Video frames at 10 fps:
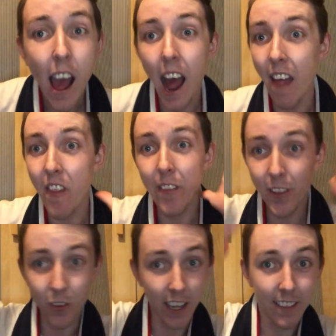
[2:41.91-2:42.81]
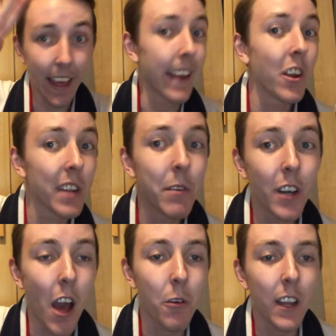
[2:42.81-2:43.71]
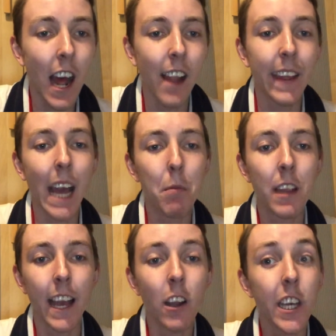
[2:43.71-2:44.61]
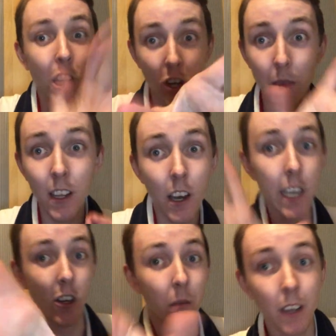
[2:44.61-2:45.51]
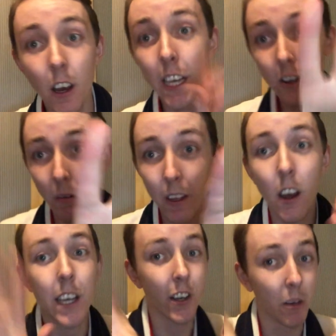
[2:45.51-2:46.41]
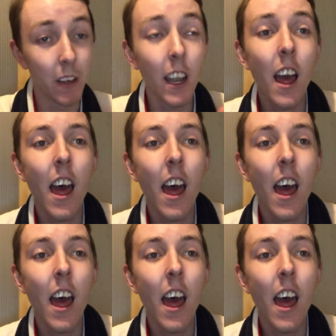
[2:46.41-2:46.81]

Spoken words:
and like they knew they were going and they kept saying, are you coming? Are you coming? Are you coming? Are you coming?